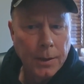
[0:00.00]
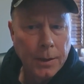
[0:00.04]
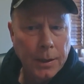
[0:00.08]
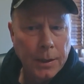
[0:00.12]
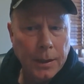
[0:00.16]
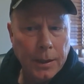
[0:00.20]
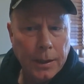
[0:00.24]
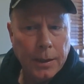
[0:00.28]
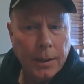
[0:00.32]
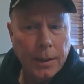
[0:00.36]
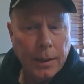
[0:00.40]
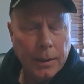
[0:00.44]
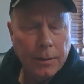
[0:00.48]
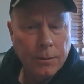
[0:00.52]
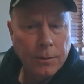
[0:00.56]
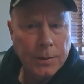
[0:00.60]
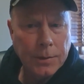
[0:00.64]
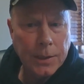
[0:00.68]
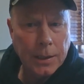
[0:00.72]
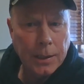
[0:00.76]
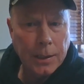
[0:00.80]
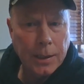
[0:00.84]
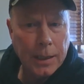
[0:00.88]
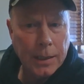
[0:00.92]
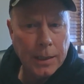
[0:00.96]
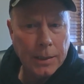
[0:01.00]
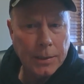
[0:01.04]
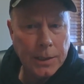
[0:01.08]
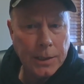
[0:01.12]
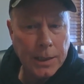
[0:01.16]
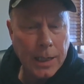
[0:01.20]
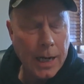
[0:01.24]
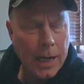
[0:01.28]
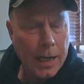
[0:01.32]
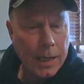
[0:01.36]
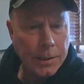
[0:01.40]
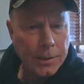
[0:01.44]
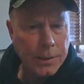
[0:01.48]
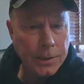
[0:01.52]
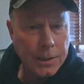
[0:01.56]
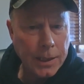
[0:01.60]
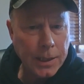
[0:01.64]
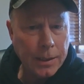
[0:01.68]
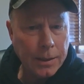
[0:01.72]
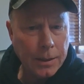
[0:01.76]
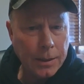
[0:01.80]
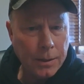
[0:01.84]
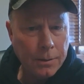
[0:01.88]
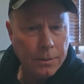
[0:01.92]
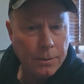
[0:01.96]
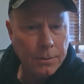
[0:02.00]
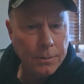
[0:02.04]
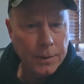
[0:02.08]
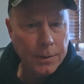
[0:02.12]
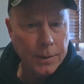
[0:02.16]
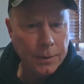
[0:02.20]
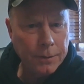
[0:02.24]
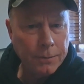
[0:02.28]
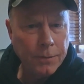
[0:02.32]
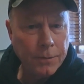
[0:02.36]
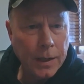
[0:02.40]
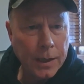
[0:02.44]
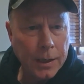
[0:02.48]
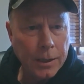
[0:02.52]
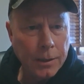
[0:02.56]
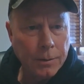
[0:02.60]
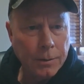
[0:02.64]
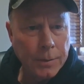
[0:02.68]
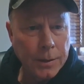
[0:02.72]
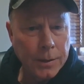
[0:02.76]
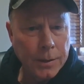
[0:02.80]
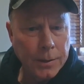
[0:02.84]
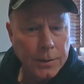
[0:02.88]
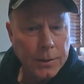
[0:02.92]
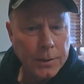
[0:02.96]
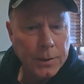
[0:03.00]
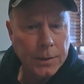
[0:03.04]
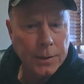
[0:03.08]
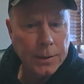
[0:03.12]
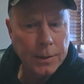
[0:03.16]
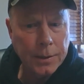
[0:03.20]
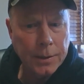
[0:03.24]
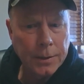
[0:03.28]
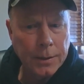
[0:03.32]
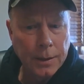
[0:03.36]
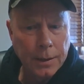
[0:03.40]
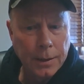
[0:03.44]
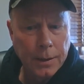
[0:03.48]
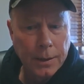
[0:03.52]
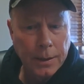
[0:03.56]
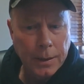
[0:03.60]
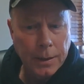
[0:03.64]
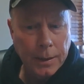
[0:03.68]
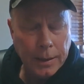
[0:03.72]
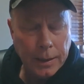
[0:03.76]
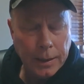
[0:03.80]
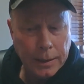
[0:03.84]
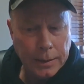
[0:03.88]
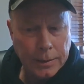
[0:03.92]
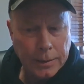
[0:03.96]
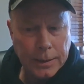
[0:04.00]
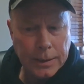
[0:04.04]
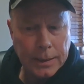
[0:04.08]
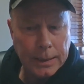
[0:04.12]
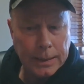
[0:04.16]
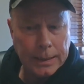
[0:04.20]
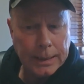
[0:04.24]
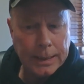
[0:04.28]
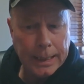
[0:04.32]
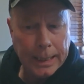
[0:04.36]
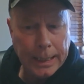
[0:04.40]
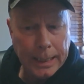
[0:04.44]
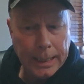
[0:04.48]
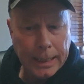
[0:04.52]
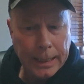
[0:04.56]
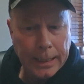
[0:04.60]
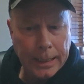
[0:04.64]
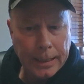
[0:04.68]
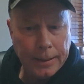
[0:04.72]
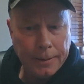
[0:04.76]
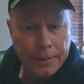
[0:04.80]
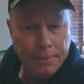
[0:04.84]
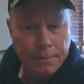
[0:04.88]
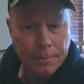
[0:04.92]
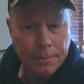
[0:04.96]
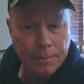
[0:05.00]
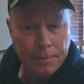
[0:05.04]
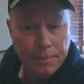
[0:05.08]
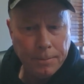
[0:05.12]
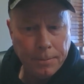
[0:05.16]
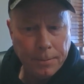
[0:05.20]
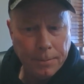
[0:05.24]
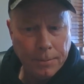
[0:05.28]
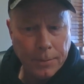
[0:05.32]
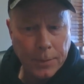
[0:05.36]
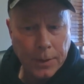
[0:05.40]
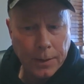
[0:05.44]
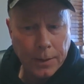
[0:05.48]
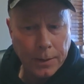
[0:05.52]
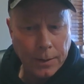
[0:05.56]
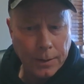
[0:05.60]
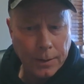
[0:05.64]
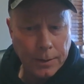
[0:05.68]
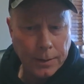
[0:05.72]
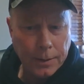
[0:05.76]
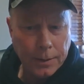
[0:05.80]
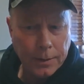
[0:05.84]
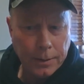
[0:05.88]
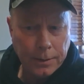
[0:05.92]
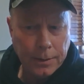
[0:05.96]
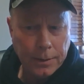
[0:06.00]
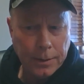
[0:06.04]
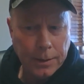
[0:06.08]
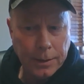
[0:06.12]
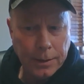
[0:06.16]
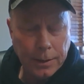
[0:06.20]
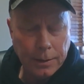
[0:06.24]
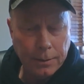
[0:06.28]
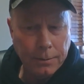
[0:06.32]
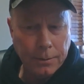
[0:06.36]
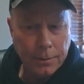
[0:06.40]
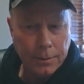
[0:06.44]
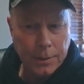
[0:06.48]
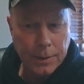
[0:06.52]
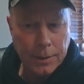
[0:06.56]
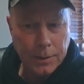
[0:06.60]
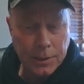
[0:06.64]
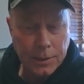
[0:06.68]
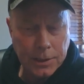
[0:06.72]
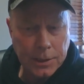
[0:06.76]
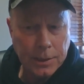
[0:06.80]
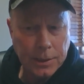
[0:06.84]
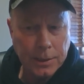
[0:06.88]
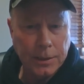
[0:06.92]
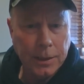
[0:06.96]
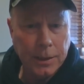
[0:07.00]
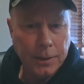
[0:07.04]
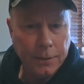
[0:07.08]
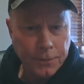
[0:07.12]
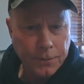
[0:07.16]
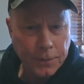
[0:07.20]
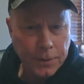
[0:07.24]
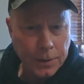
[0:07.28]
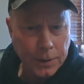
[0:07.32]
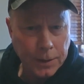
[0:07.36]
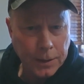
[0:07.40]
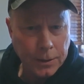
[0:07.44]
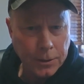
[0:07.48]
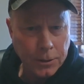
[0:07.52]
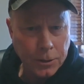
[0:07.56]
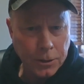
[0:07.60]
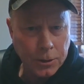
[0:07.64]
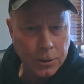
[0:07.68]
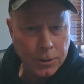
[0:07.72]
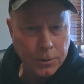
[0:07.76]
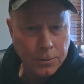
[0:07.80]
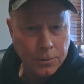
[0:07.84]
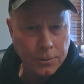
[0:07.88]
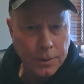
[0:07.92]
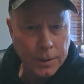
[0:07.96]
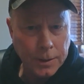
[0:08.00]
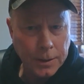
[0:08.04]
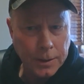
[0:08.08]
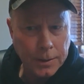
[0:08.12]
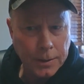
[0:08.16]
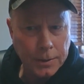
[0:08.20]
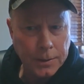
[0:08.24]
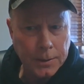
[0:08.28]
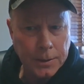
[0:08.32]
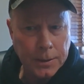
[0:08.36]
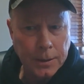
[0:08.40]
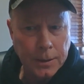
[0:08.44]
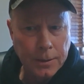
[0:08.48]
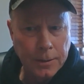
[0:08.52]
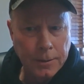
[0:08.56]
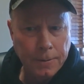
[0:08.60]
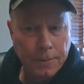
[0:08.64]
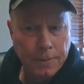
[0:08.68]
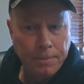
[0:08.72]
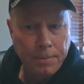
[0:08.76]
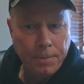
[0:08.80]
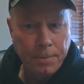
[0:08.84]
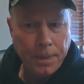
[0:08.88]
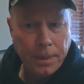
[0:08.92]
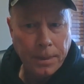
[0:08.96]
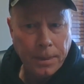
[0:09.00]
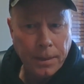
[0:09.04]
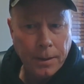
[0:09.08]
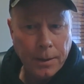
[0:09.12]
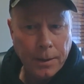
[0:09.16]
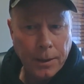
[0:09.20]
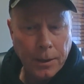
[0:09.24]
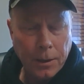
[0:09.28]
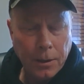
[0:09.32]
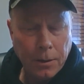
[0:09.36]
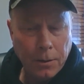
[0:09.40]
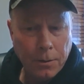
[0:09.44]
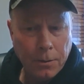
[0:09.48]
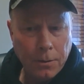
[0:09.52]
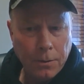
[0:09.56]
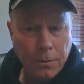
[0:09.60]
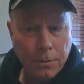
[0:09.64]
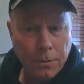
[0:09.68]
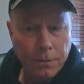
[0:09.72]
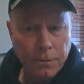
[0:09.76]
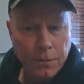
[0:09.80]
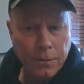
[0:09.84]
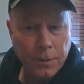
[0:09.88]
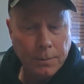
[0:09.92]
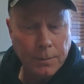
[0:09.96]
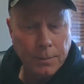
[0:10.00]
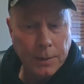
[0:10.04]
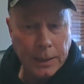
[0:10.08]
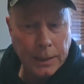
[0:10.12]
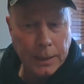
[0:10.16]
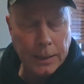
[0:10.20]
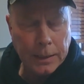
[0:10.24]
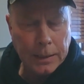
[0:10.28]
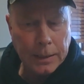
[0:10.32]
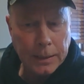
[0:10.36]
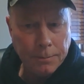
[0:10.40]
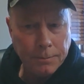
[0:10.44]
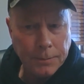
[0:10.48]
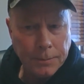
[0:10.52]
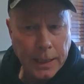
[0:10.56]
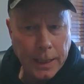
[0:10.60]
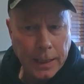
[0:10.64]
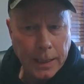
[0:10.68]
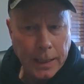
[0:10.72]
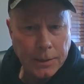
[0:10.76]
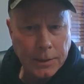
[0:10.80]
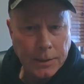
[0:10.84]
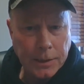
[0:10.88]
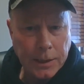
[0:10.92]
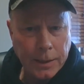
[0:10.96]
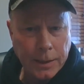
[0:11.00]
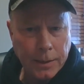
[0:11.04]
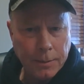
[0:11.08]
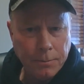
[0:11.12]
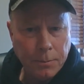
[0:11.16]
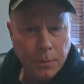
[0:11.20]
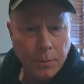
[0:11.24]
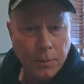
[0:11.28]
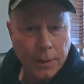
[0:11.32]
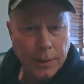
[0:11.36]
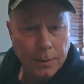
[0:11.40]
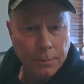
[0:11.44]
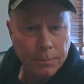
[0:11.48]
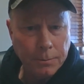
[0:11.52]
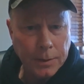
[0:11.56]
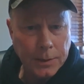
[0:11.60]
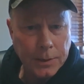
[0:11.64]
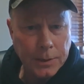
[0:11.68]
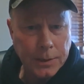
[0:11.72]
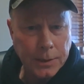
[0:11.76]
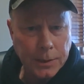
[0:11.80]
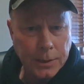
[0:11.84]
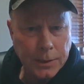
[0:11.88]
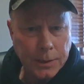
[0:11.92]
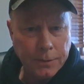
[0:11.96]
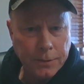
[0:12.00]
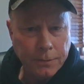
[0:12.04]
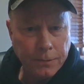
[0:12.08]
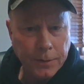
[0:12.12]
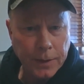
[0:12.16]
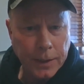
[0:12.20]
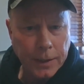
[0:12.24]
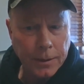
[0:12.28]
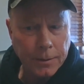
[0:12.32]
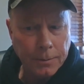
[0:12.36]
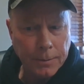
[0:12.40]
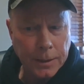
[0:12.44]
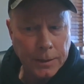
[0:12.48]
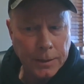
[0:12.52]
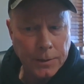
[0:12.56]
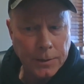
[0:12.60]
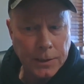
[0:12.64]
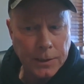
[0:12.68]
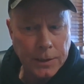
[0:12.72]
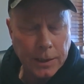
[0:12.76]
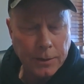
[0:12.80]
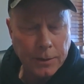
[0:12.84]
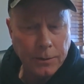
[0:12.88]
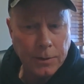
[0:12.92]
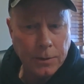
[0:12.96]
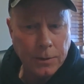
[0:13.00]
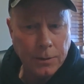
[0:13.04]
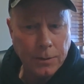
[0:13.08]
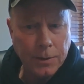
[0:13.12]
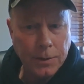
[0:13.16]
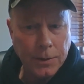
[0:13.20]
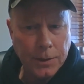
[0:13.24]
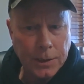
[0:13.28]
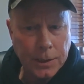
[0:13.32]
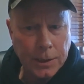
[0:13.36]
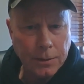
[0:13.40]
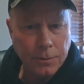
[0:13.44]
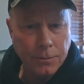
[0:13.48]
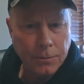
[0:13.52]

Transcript: It was a less hostile environment, and today, Marlon, the significant issue is, from an income tax standpoint, business environment, South Dakota is sitting